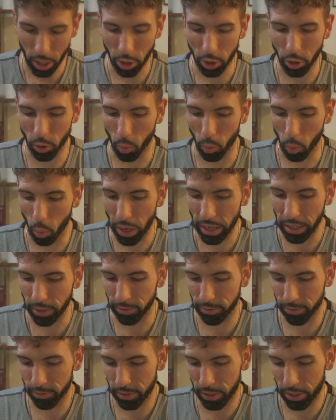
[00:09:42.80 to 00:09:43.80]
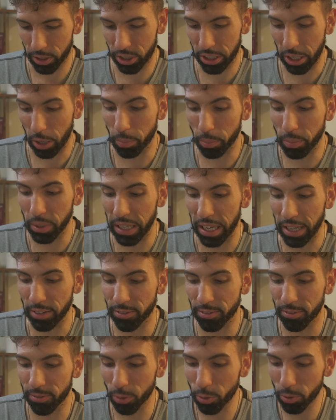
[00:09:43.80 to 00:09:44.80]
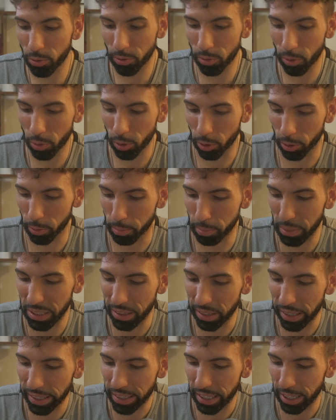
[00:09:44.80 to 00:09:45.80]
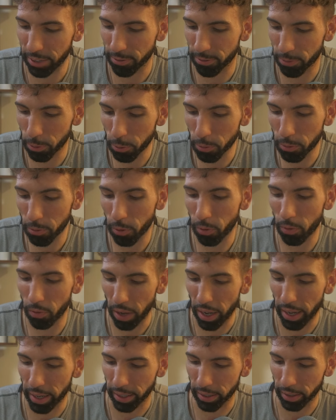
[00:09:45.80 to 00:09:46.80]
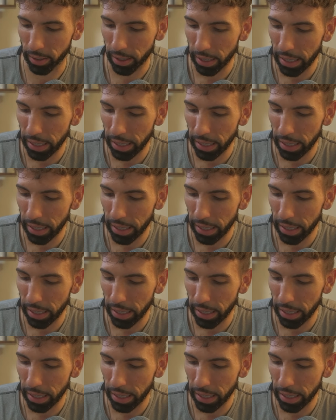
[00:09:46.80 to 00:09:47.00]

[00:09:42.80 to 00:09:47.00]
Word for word: Your wife shall be a fruitful or be like a fruitful vine